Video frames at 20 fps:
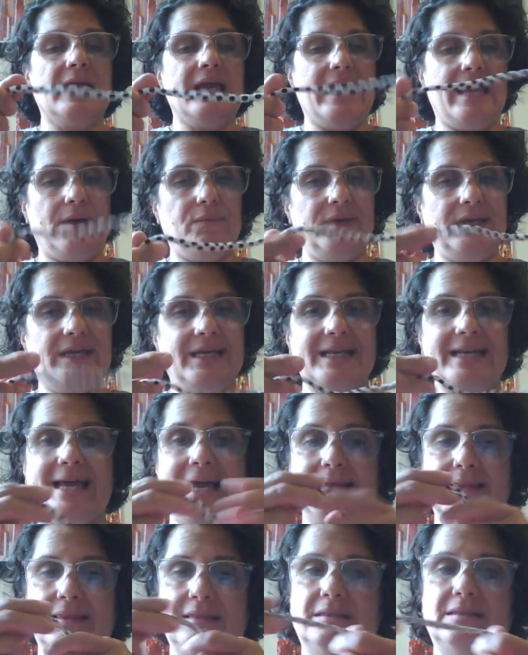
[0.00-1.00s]
And we can
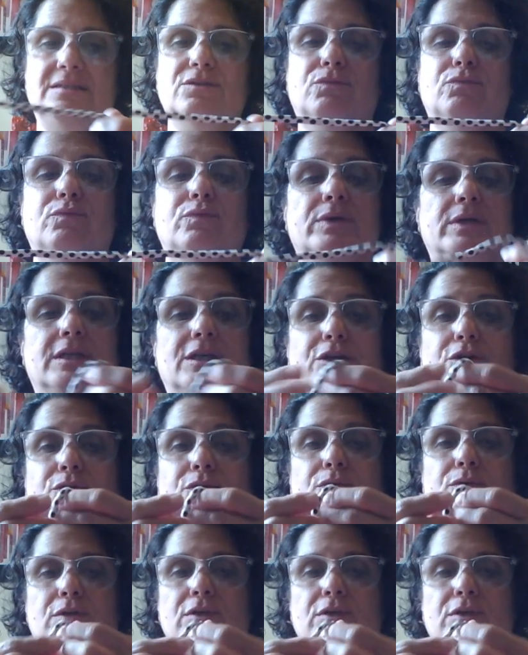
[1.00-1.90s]
add, these are really cool.